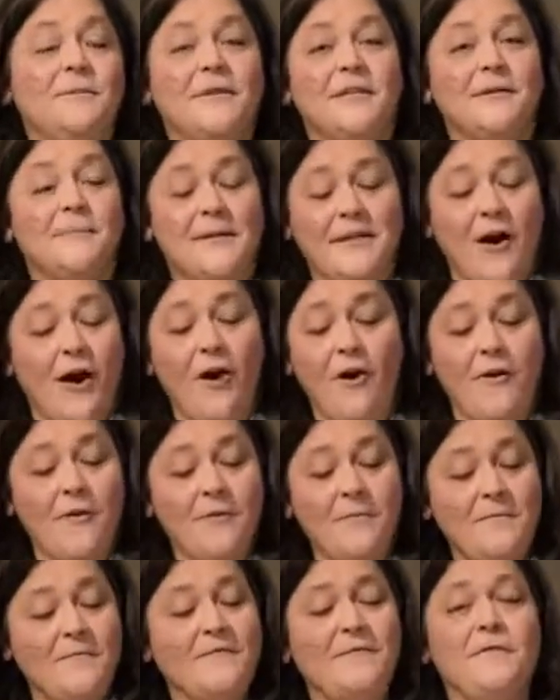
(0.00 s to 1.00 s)
We'll be
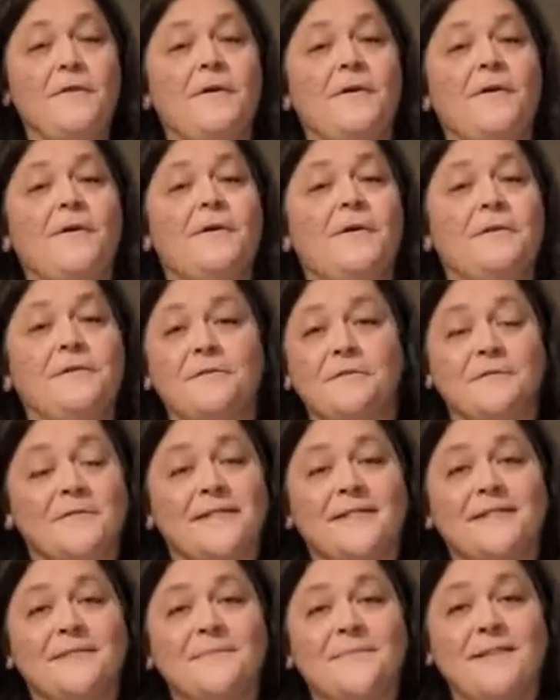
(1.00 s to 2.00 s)
home for
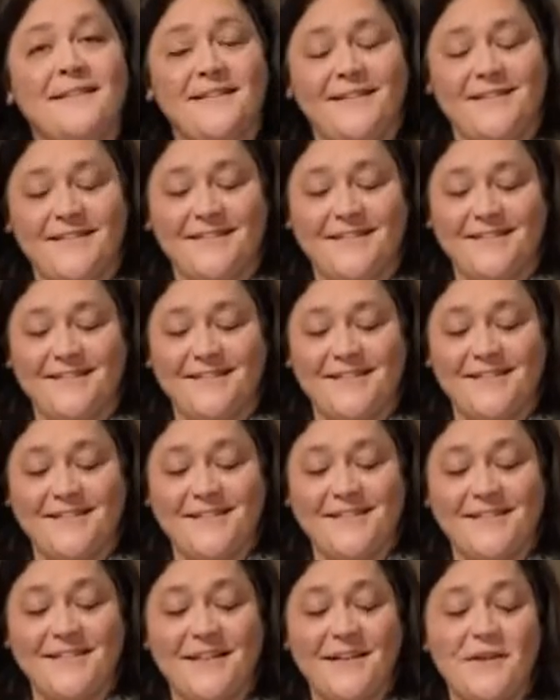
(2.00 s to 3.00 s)

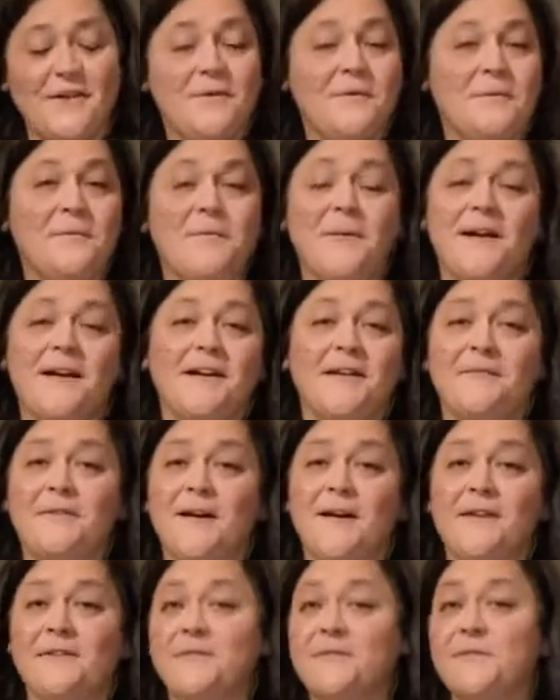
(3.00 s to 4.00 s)
Christmas.
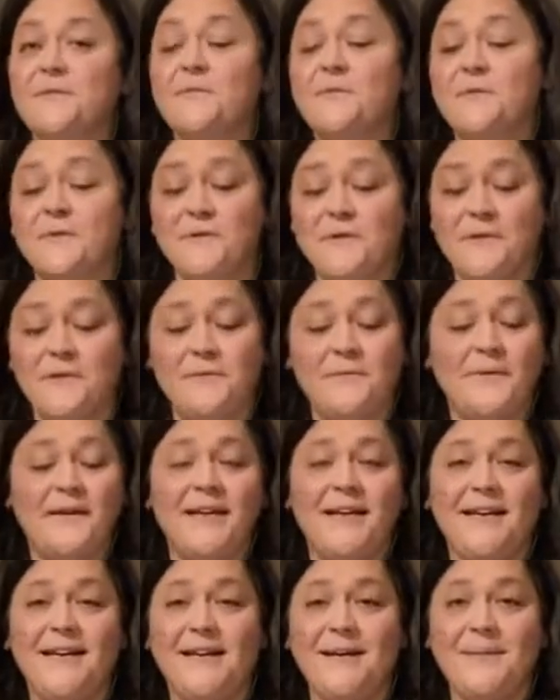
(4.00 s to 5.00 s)
Where else would
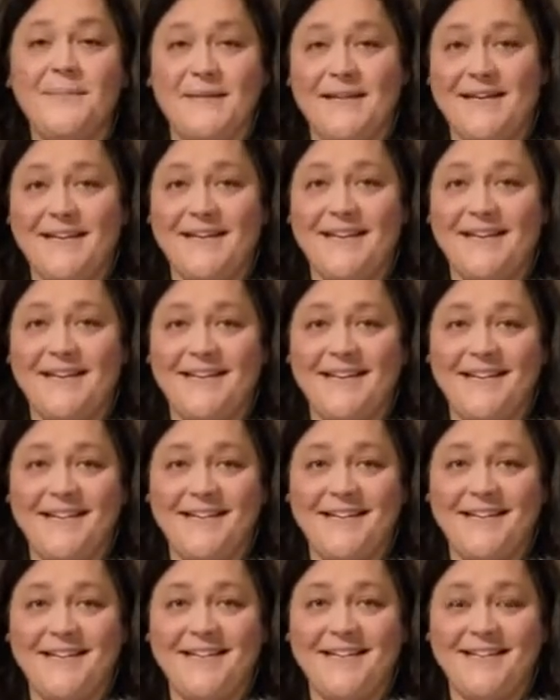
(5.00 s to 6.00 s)
we
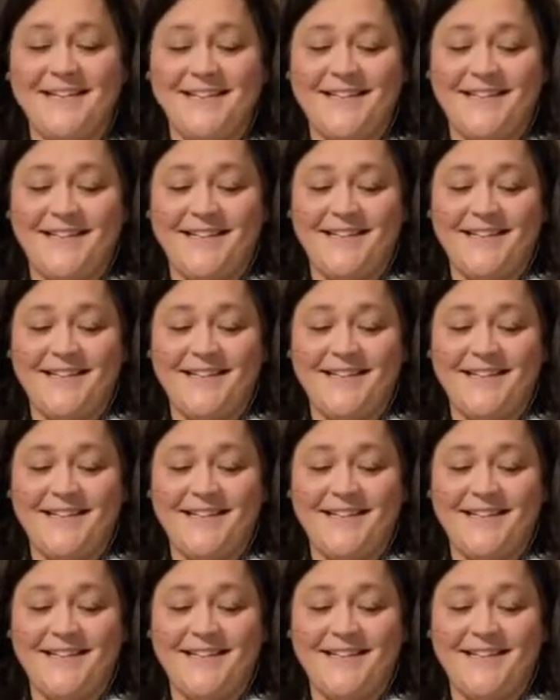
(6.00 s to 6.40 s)
be?